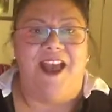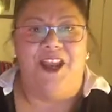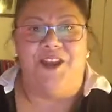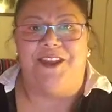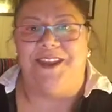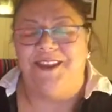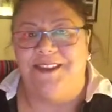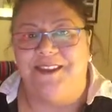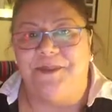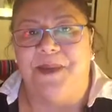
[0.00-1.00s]
Hello there,
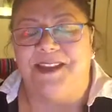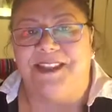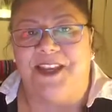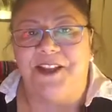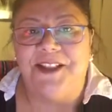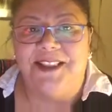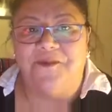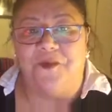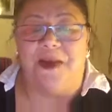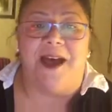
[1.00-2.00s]
this is Marcielle
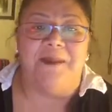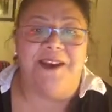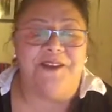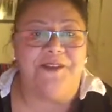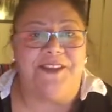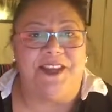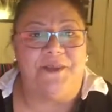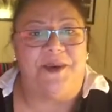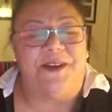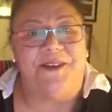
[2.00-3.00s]
from Armidale, New
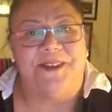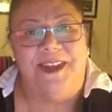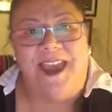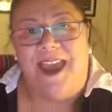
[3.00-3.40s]
South Wales,